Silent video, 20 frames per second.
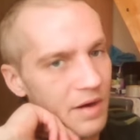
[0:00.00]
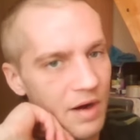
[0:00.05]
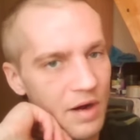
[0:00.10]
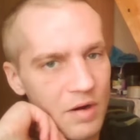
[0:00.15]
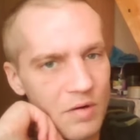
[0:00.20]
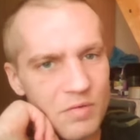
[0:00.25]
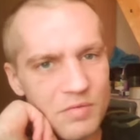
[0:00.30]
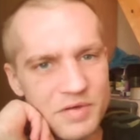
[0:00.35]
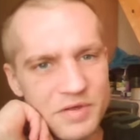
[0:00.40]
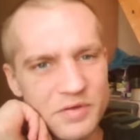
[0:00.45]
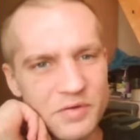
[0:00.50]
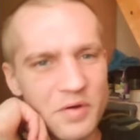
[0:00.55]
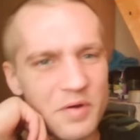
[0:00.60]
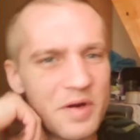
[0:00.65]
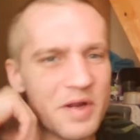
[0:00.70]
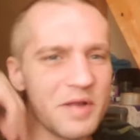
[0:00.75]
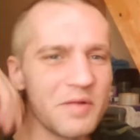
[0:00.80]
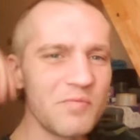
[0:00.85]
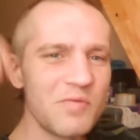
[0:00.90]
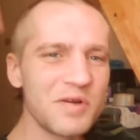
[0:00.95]
I always
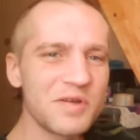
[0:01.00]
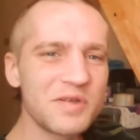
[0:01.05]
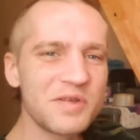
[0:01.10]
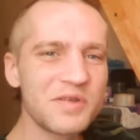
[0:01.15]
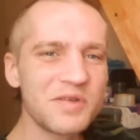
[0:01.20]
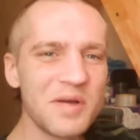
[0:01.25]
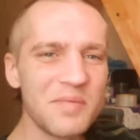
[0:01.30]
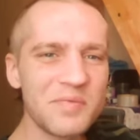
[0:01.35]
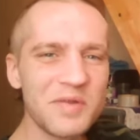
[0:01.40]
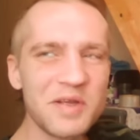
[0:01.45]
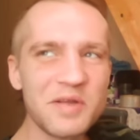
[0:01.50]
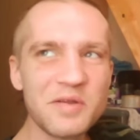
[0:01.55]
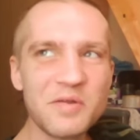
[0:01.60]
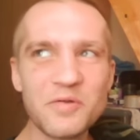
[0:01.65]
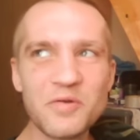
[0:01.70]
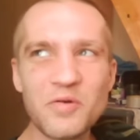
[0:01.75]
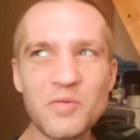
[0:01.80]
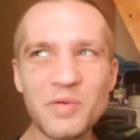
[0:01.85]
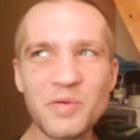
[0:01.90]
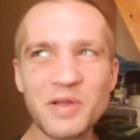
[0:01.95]
thought it was something
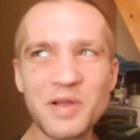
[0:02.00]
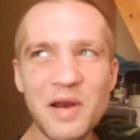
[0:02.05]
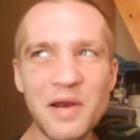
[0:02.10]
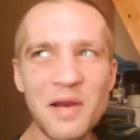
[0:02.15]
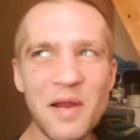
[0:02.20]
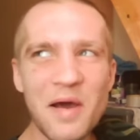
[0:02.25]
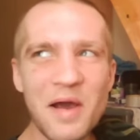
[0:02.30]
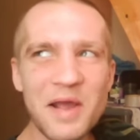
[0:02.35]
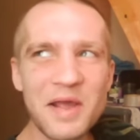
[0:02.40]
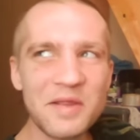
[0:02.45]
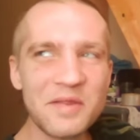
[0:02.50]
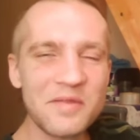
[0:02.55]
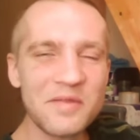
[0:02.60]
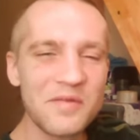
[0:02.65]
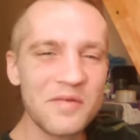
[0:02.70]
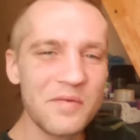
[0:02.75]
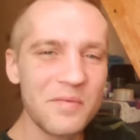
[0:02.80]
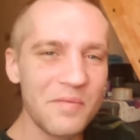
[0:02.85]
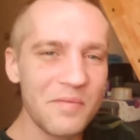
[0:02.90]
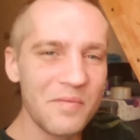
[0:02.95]
to do with the
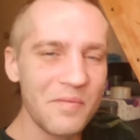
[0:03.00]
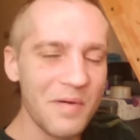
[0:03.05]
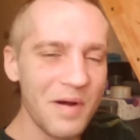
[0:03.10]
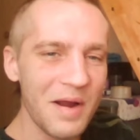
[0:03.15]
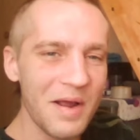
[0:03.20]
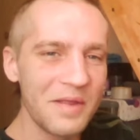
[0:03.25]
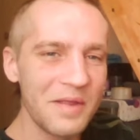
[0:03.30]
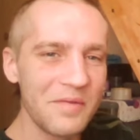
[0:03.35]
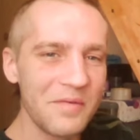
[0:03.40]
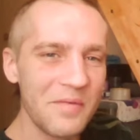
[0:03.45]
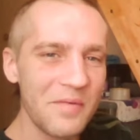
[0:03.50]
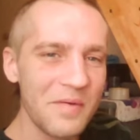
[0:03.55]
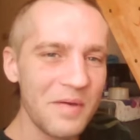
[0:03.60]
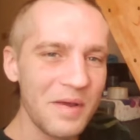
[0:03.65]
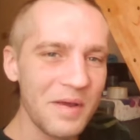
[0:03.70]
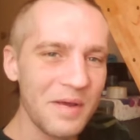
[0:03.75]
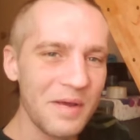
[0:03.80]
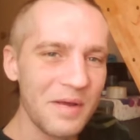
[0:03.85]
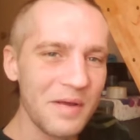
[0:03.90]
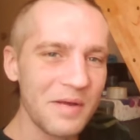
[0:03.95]
light, right?
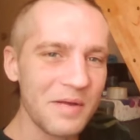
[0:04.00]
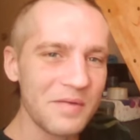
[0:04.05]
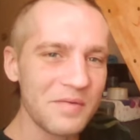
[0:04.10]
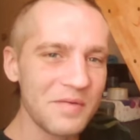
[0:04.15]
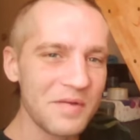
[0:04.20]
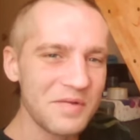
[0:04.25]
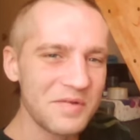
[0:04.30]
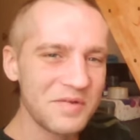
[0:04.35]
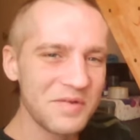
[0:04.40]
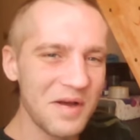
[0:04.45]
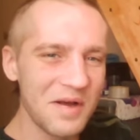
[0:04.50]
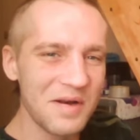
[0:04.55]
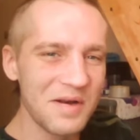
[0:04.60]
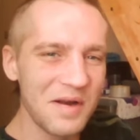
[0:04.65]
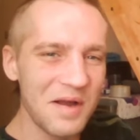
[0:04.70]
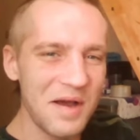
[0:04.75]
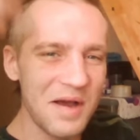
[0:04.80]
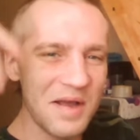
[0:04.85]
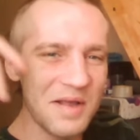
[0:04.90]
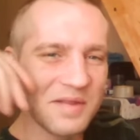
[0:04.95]
The
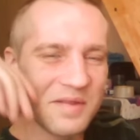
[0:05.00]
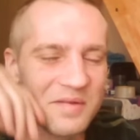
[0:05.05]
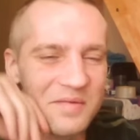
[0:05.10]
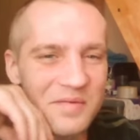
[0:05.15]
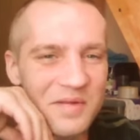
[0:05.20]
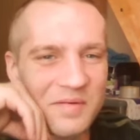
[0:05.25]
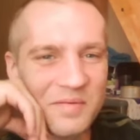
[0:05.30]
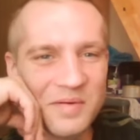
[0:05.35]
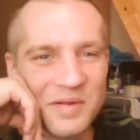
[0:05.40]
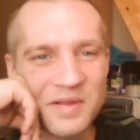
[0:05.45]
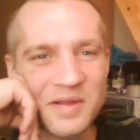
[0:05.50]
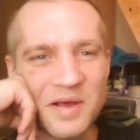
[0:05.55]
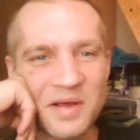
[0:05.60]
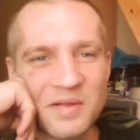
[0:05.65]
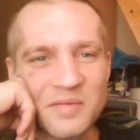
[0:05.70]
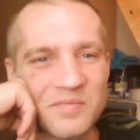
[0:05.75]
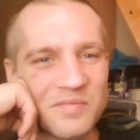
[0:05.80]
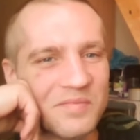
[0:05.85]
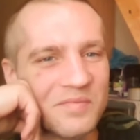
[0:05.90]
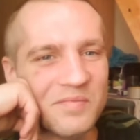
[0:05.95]
sunlight and the
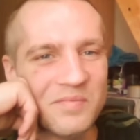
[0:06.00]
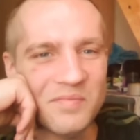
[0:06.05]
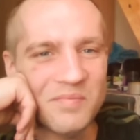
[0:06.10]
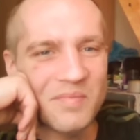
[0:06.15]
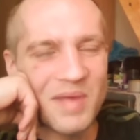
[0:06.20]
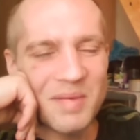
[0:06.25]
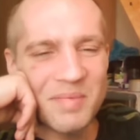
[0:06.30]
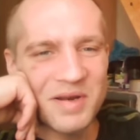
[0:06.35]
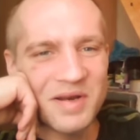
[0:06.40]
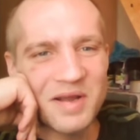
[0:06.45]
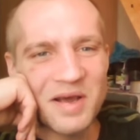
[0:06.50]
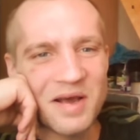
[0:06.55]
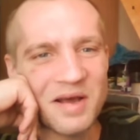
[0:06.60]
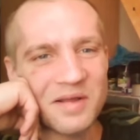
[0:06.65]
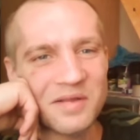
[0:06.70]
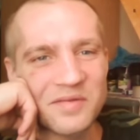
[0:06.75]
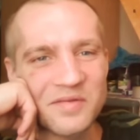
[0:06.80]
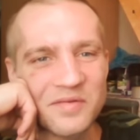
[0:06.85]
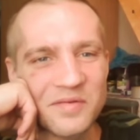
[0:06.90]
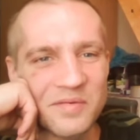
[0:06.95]
whatnot. Maybe
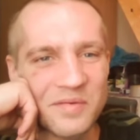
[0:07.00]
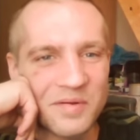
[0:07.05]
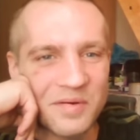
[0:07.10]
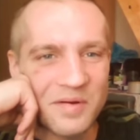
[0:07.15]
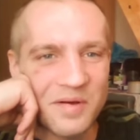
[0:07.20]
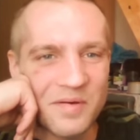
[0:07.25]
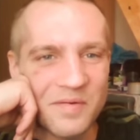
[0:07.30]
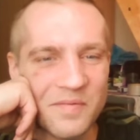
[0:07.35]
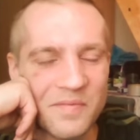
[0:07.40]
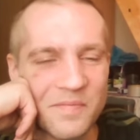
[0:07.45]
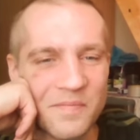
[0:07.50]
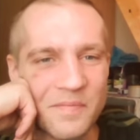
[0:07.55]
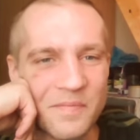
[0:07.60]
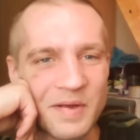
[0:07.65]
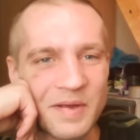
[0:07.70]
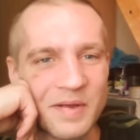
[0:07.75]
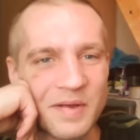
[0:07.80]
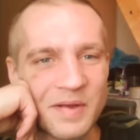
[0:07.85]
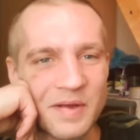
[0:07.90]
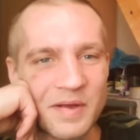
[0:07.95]
not, you know.
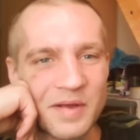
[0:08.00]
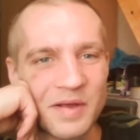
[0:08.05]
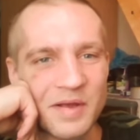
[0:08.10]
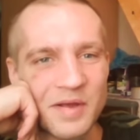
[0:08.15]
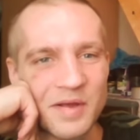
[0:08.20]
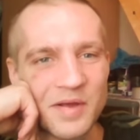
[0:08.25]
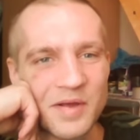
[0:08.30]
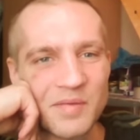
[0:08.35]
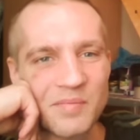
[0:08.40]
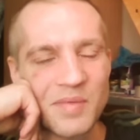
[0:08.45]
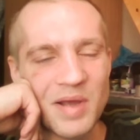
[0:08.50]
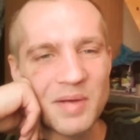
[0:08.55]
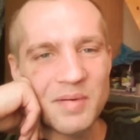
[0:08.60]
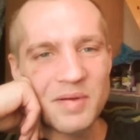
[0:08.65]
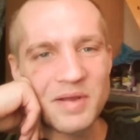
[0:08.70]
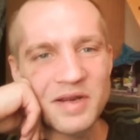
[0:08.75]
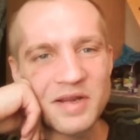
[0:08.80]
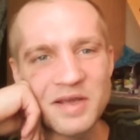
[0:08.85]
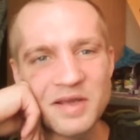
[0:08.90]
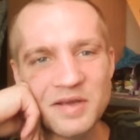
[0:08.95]

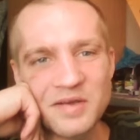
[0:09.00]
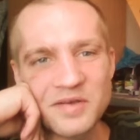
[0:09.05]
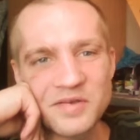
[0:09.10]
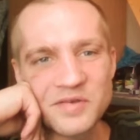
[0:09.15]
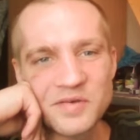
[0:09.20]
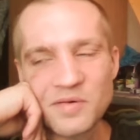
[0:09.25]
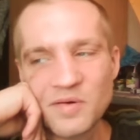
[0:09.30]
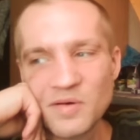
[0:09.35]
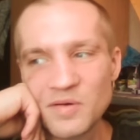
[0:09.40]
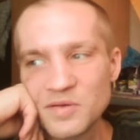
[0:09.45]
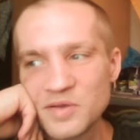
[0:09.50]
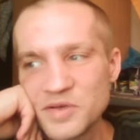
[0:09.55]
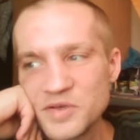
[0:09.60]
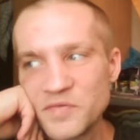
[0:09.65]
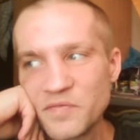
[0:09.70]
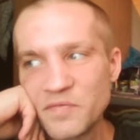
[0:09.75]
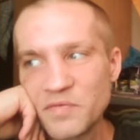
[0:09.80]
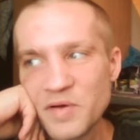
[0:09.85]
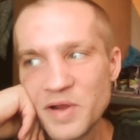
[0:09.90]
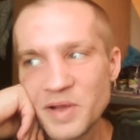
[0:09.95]
Maybe it is all
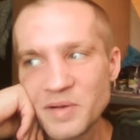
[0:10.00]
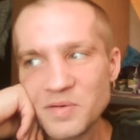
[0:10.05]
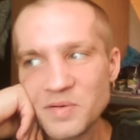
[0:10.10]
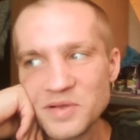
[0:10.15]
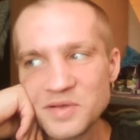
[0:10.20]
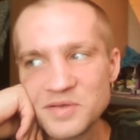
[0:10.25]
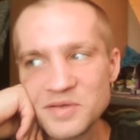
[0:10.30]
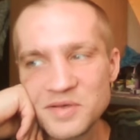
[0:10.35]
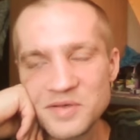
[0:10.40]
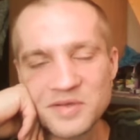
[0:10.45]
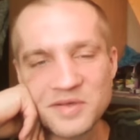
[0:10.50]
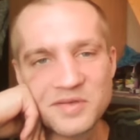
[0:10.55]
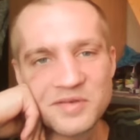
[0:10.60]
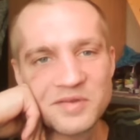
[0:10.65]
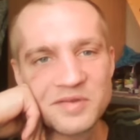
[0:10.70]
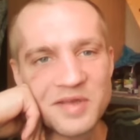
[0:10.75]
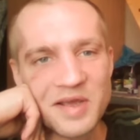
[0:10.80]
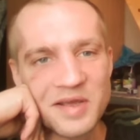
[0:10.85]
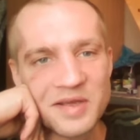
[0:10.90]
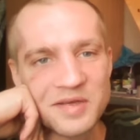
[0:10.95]
these frequencies and
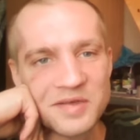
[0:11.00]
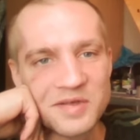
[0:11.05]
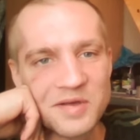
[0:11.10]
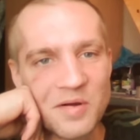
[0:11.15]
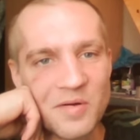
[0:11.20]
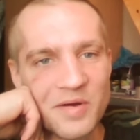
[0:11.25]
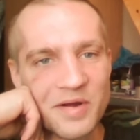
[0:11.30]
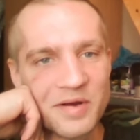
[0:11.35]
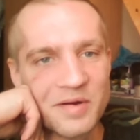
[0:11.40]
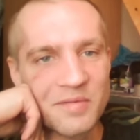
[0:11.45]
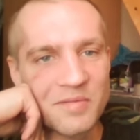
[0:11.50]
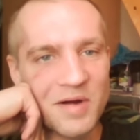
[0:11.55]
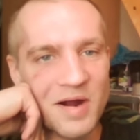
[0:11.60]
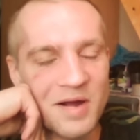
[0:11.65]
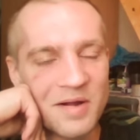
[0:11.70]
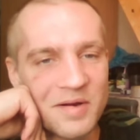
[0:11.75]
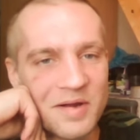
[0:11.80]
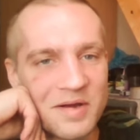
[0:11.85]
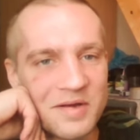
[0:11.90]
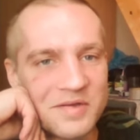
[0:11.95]
things going
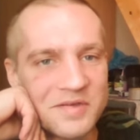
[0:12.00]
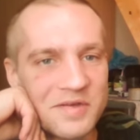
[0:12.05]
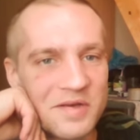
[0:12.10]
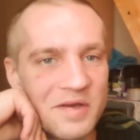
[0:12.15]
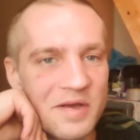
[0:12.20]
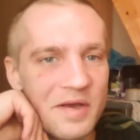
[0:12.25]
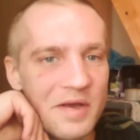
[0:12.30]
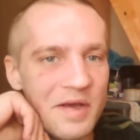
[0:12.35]
around us.